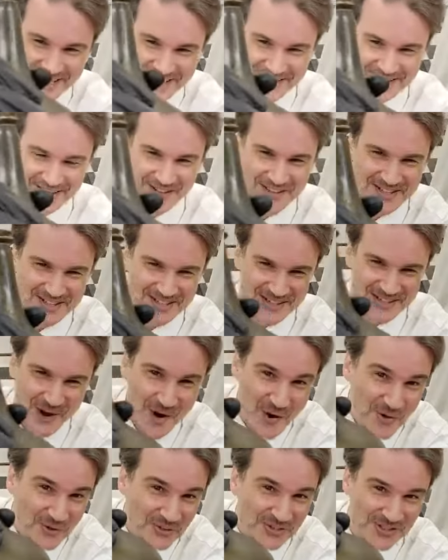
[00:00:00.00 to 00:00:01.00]
So this is
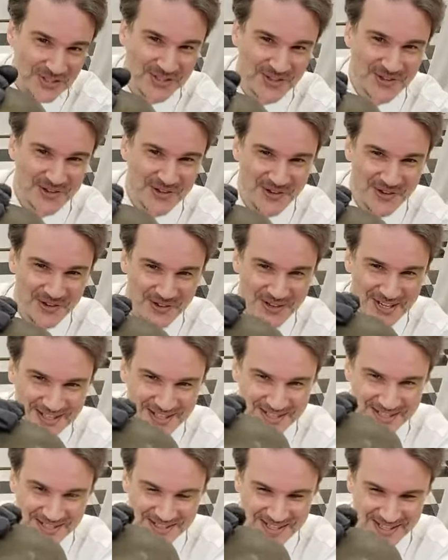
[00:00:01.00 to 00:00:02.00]
old school.
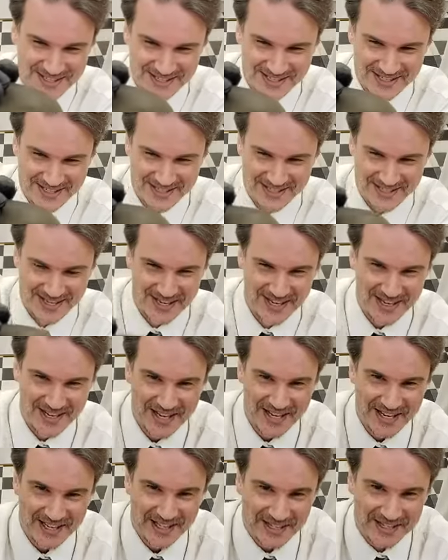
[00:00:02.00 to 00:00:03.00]
This is
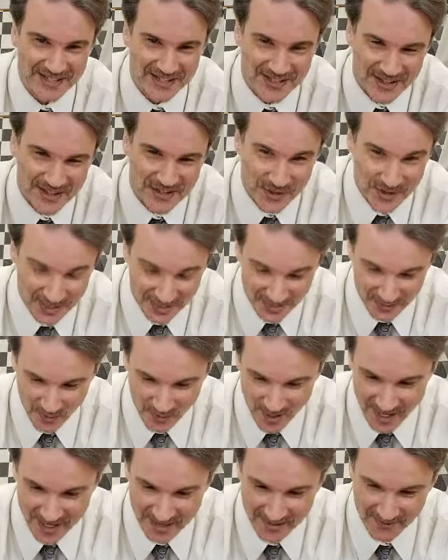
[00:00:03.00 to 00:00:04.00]
a drinking
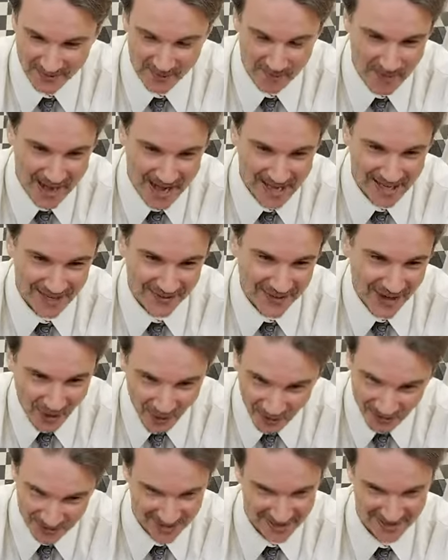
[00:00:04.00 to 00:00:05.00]
wine from back in the
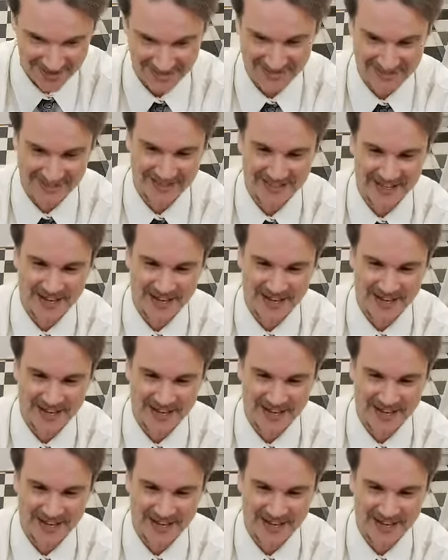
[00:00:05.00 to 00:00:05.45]
old days.